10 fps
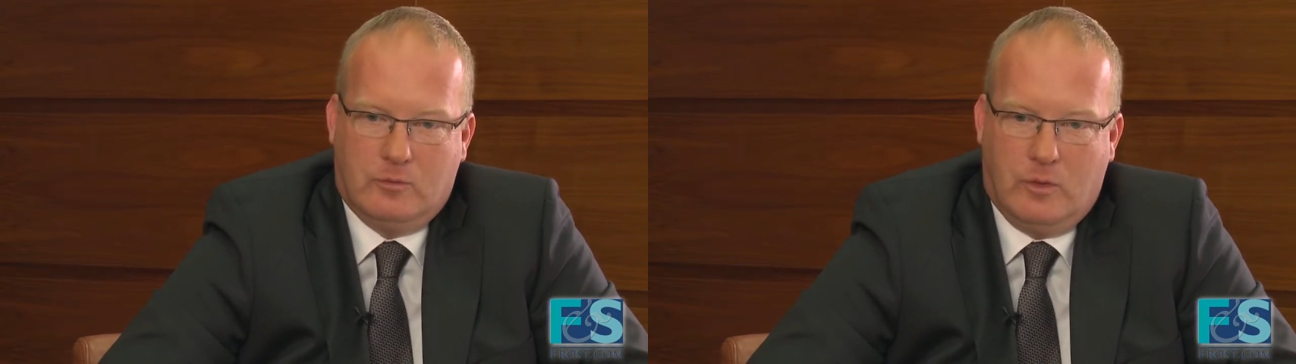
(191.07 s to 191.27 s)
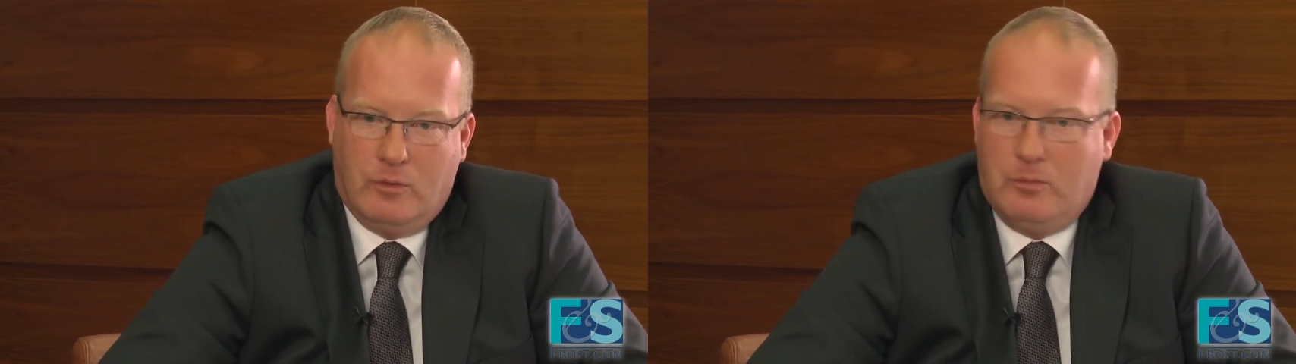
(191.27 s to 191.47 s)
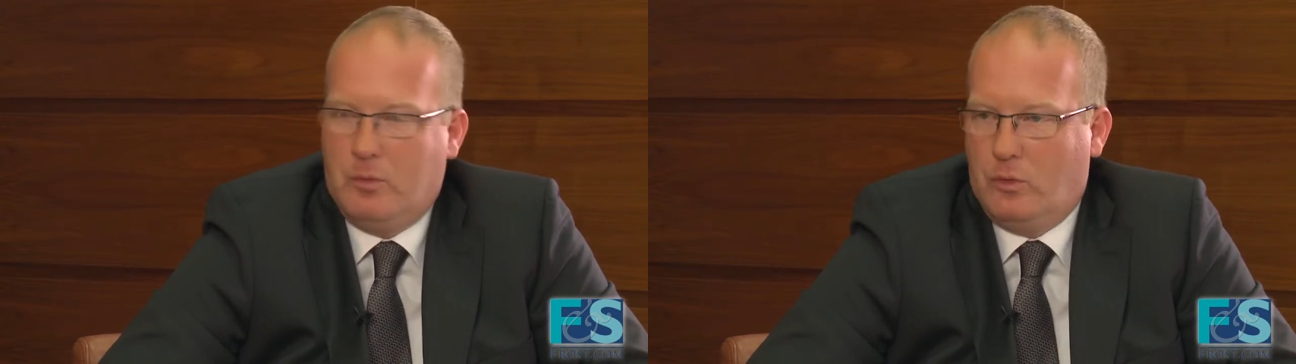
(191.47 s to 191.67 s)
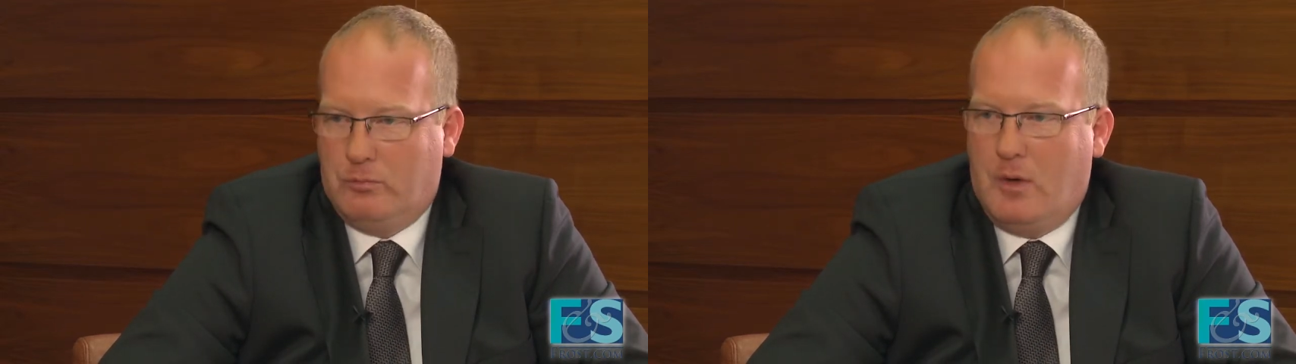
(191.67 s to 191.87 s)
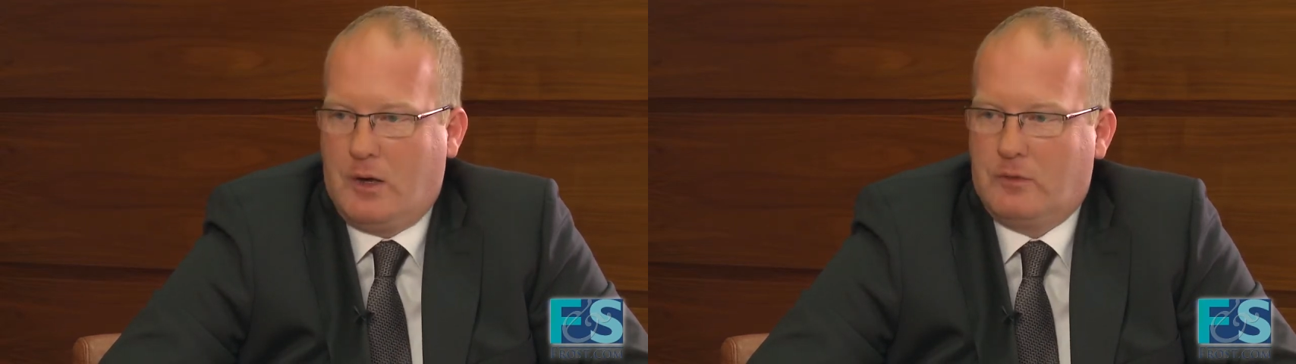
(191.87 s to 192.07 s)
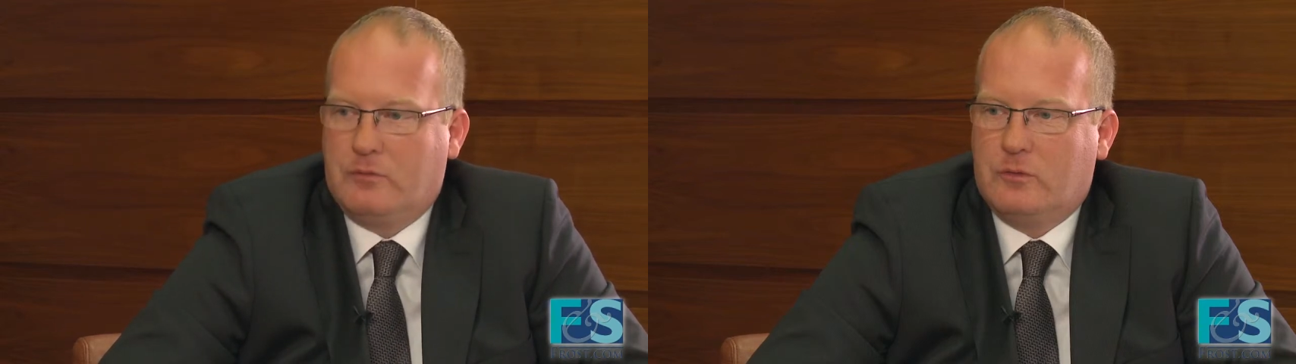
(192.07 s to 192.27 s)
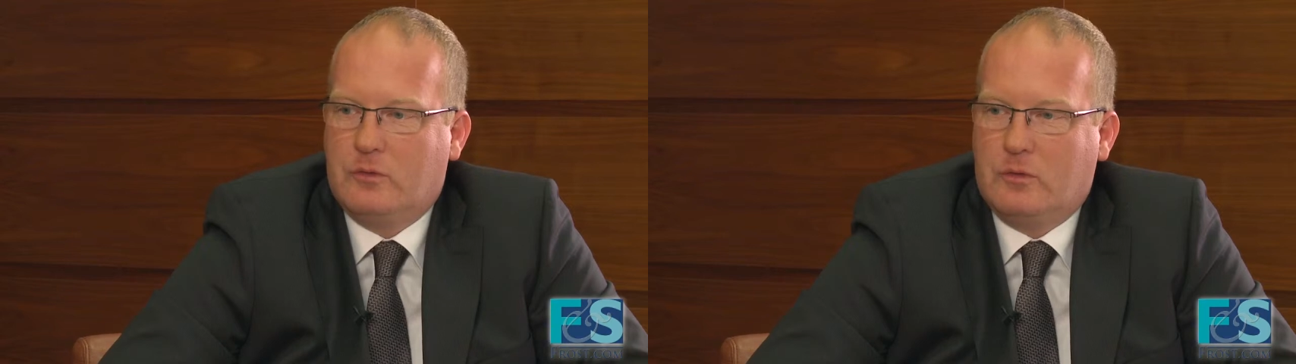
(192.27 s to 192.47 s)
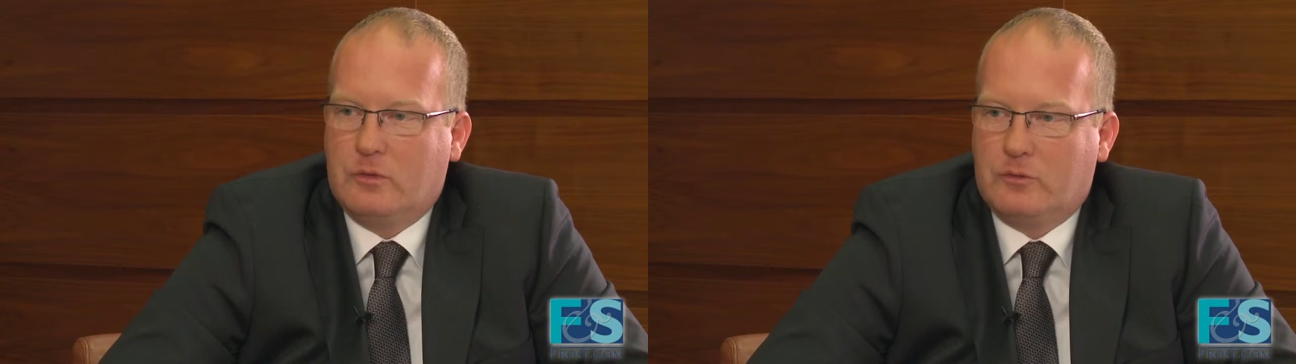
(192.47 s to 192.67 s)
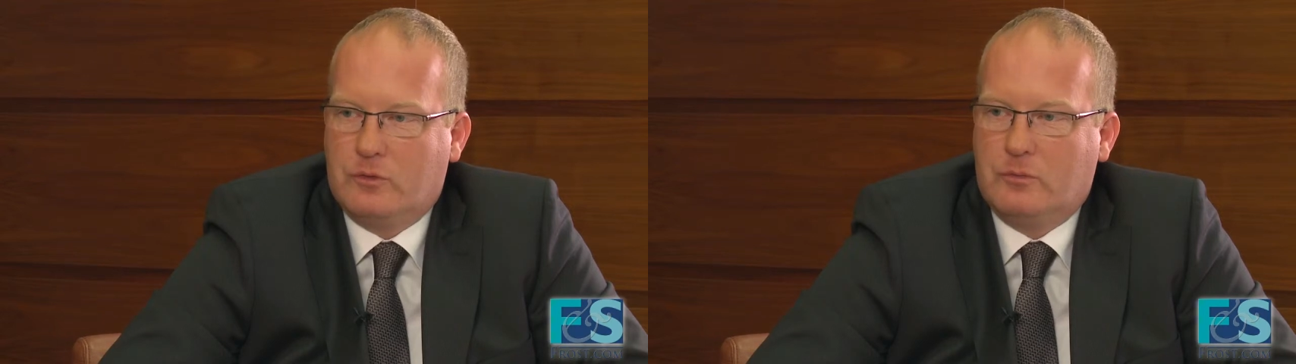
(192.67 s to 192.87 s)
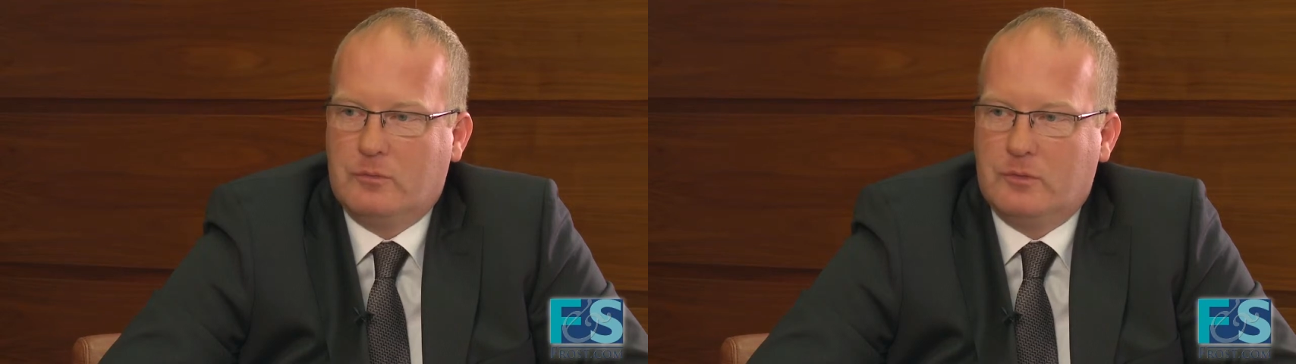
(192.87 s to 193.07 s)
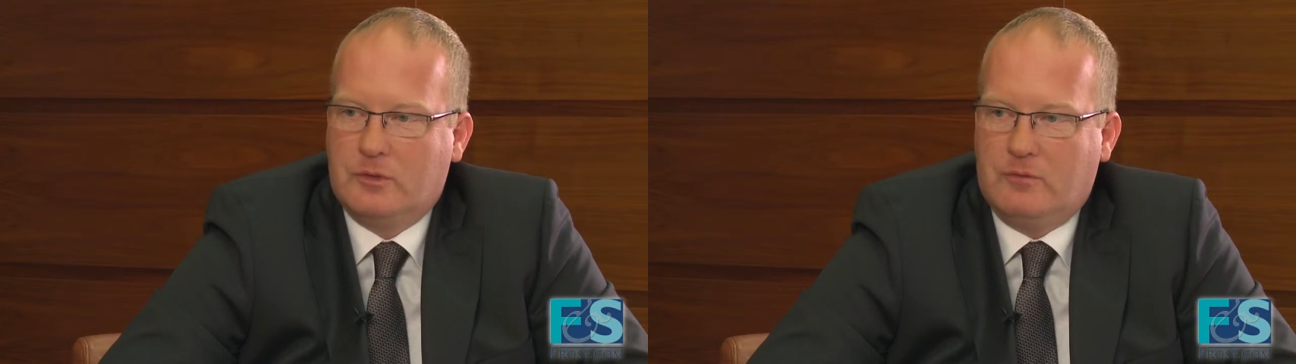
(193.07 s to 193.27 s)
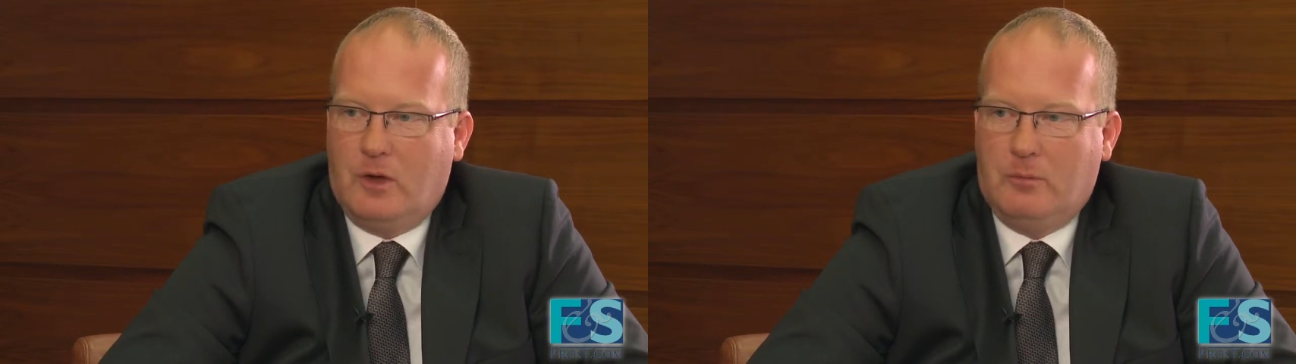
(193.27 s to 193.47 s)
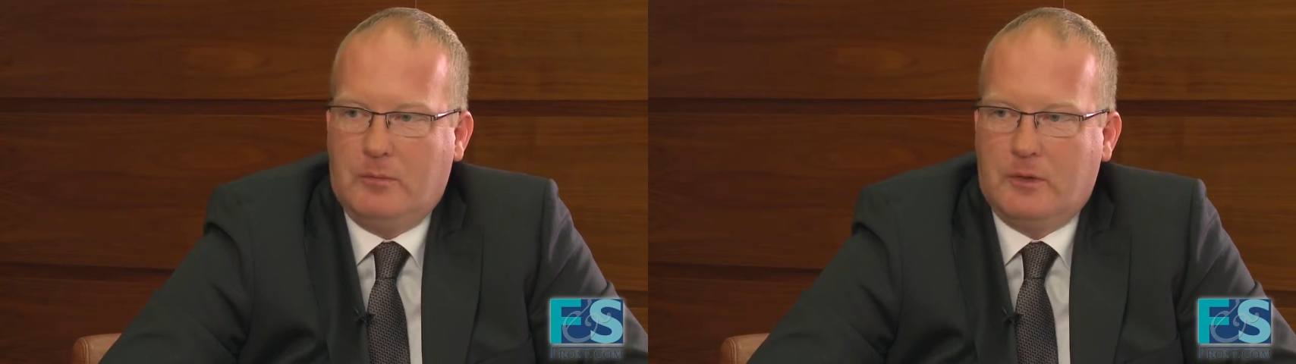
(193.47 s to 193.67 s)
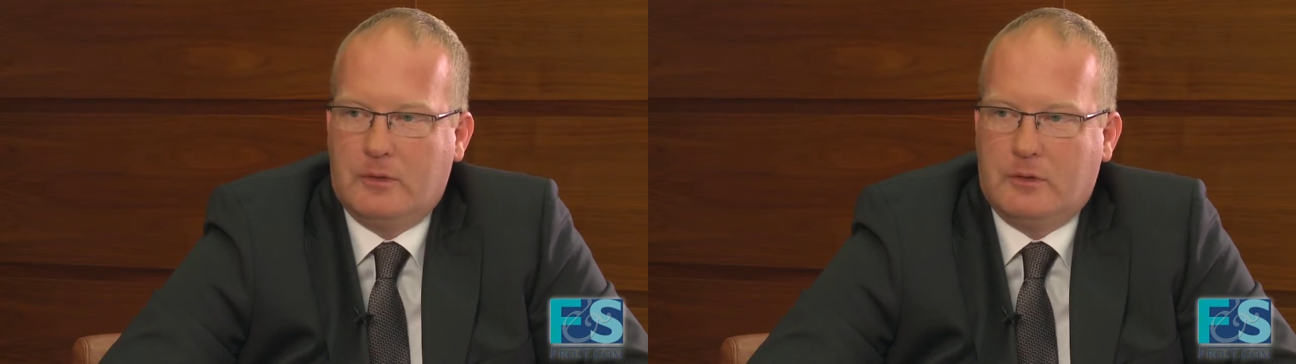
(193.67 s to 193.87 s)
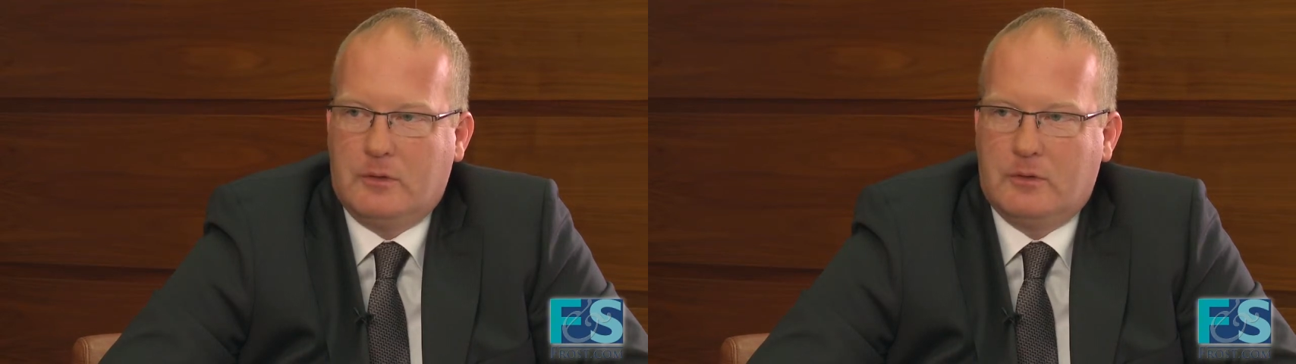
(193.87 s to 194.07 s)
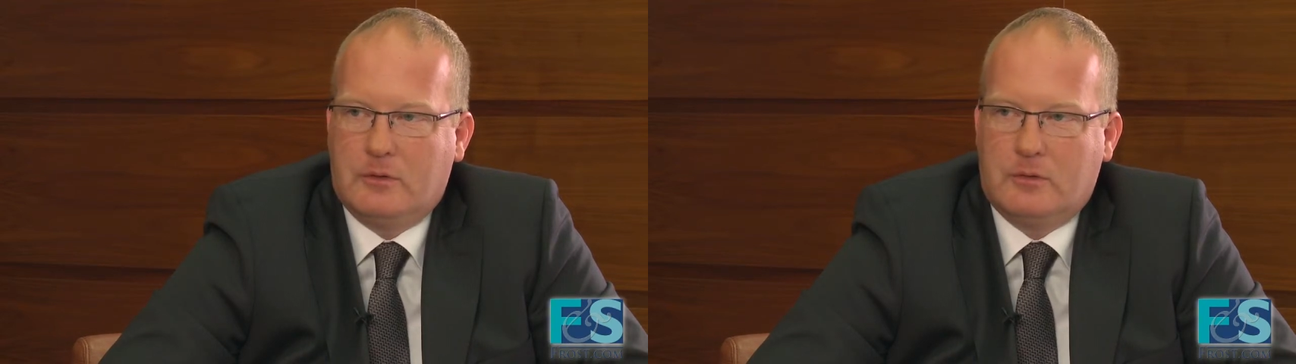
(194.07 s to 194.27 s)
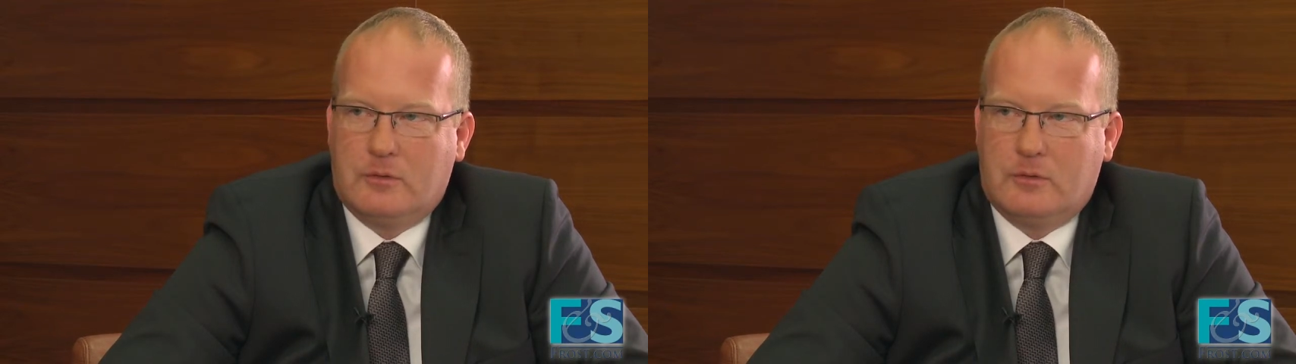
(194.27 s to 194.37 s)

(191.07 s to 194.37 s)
very important market for longer term development. And